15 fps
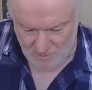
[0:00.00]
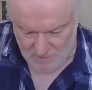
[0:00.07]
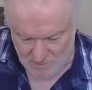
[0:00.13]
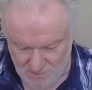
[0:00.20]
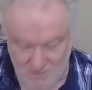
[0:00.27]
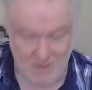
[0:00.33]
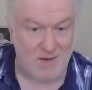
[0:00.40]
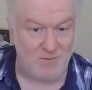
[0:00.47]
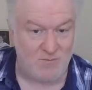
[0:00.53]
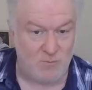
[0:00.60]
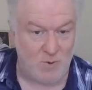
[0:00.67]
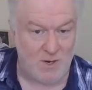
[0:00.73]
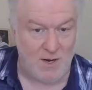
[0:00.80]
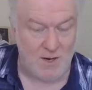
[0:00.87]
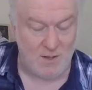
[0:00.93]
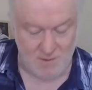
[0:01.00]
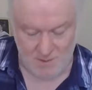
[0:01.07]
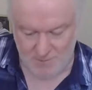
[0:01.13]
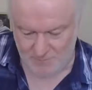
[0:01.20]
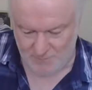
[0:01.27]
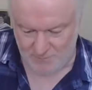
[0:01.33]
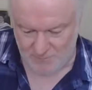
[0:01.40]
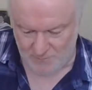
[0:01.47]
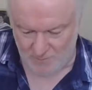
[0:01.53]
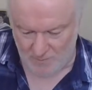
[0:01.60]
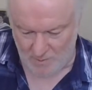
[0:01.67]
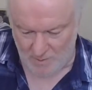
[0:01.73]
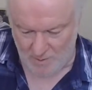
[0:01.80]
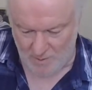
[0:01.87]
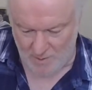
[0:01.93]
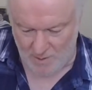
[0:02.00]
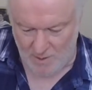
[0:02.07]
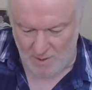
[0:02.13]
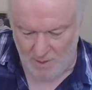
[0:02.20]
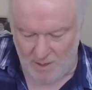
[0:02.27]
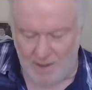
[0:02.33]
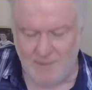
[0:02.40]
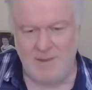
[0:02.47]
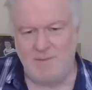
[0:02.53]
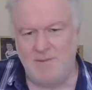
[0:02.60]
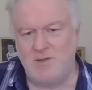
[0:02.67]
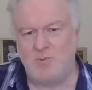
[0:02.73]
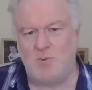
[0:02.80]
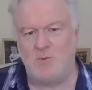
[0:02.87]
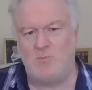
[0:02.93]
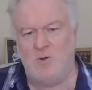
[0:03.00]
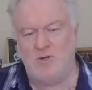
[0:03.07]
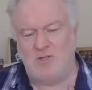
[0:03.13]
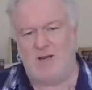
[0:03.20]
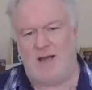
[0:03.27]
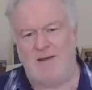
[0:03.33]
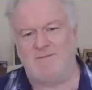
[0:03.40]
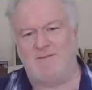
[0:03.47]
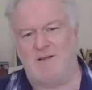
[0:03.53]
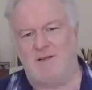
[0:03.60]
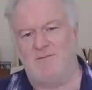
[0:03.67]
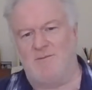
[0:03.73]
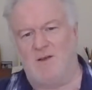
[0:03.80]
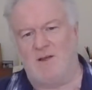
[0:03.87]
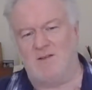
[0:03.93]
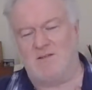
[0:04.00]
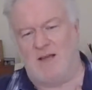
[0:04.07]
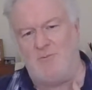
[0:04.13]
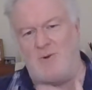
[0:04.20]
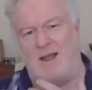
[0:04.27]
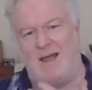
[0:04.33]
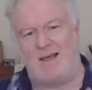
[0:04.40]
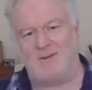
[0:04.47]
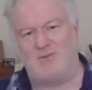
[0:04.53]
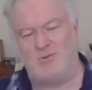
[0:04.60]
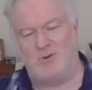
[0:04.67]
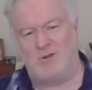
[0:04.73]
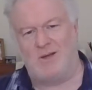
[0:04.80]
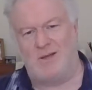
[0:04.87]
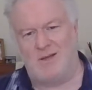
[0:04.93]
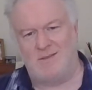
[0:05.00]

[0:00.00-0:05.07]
serve one another. And then there's one which I have to confess, I react to it.